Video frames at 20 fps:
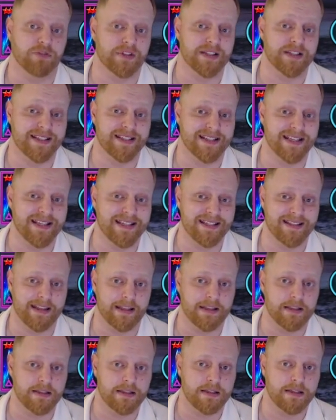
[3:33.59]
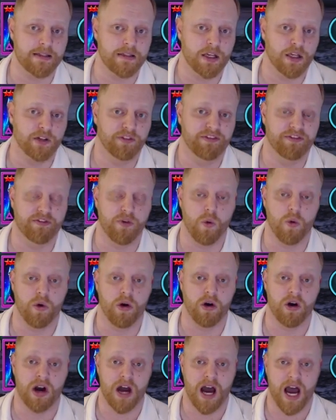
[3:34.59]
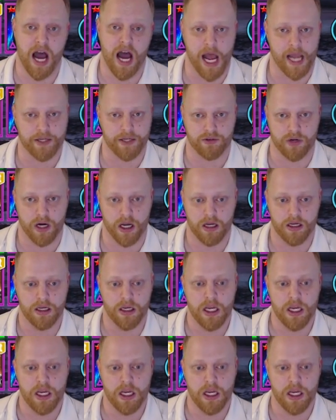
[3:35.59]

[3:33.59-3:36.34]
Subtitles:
resistance for Hydra.